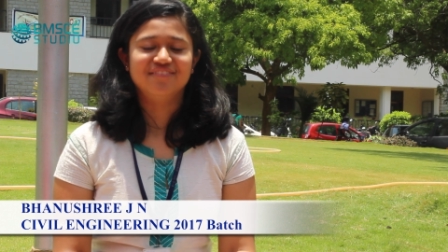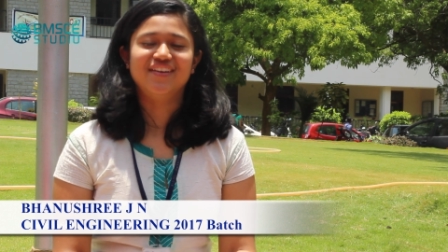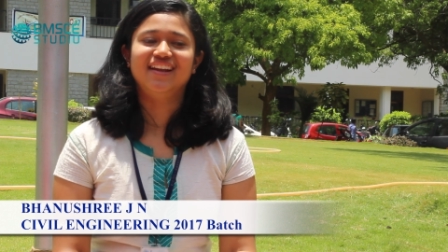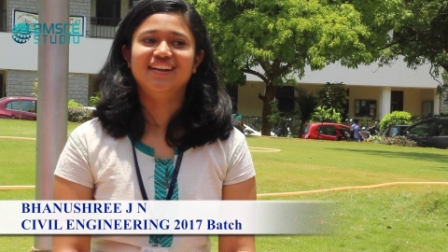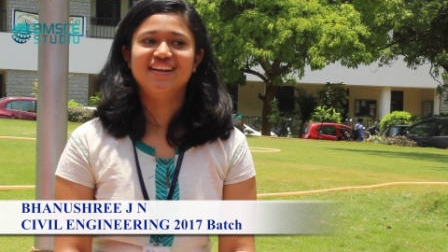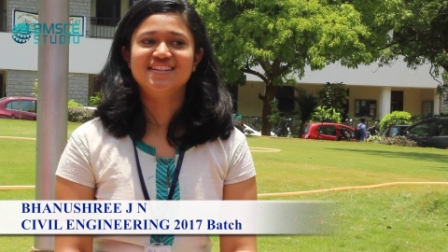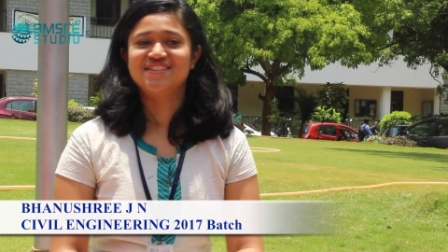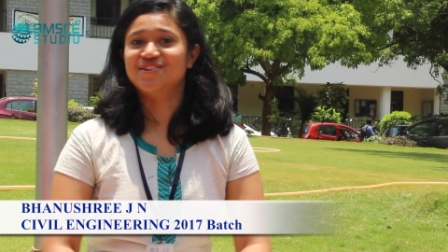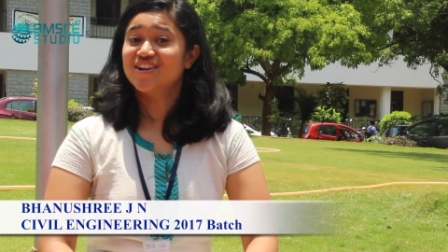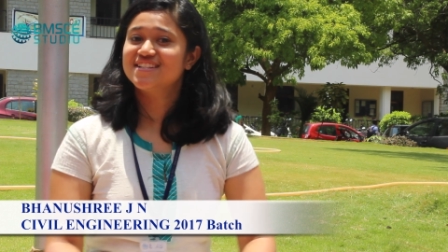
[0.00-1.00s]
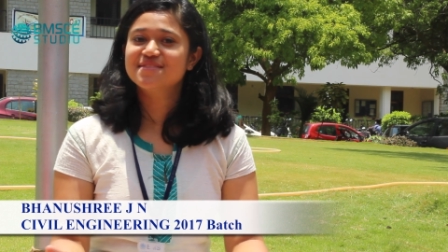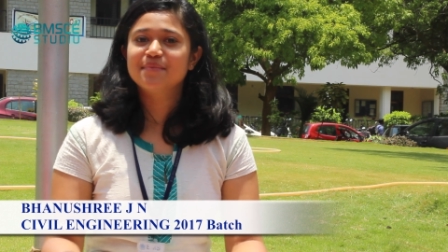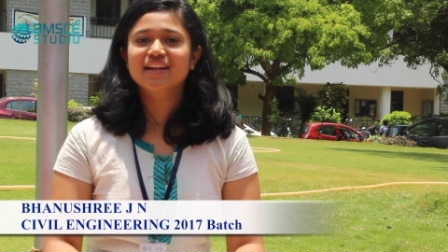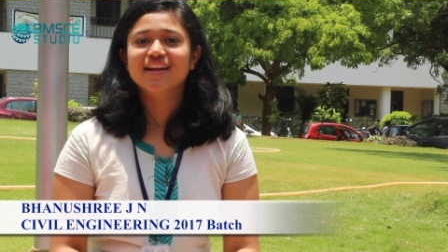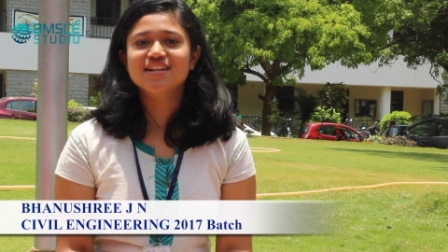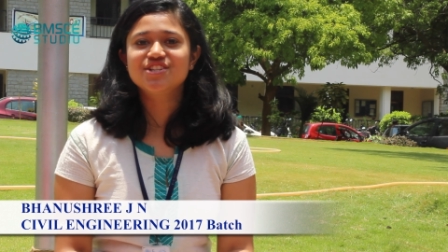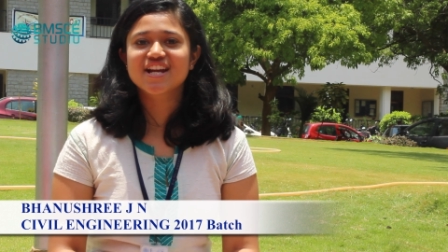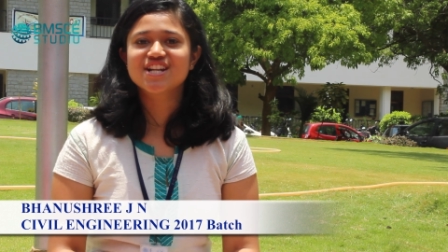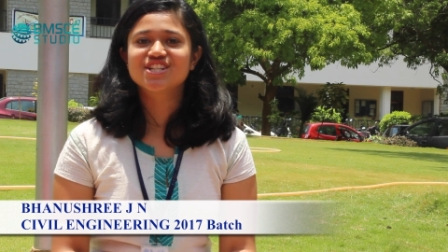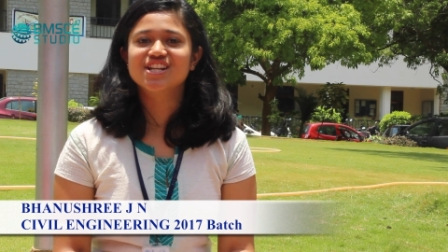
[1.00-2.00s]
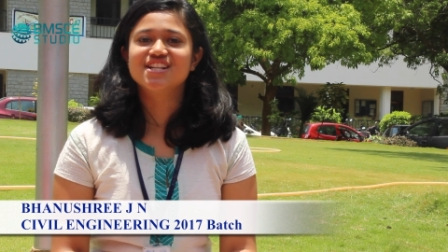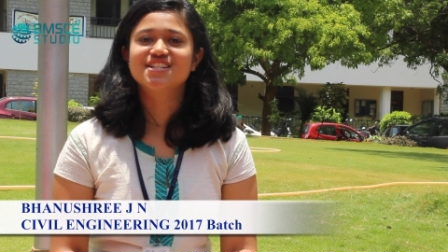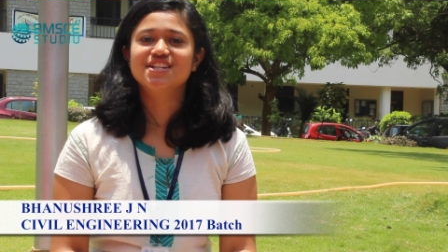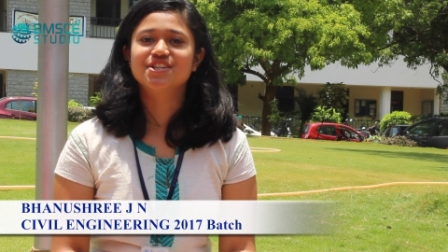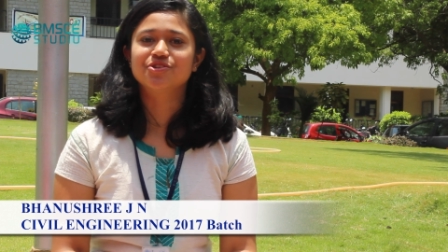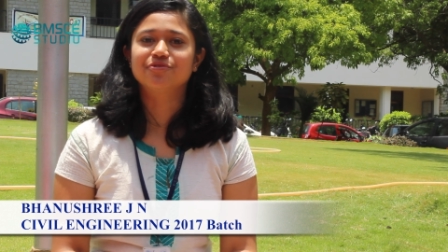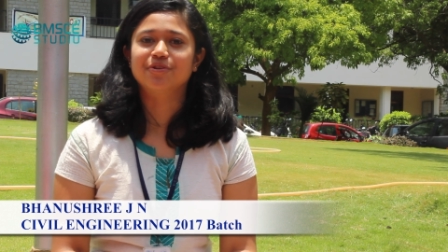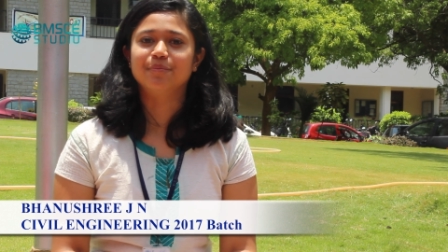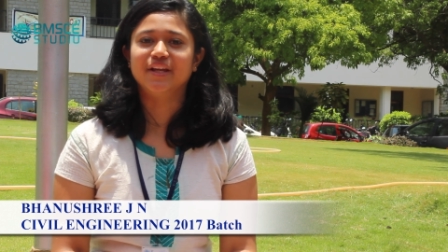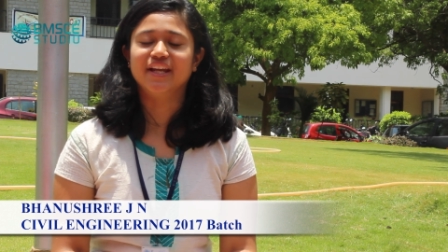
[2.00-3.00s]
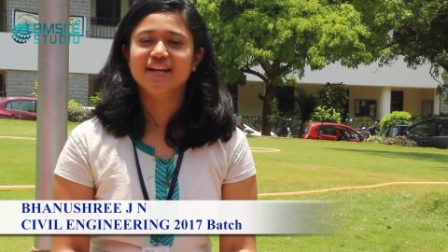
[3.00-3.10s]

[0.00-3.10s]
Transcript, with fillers: Well, it's not just been an educational institute for me,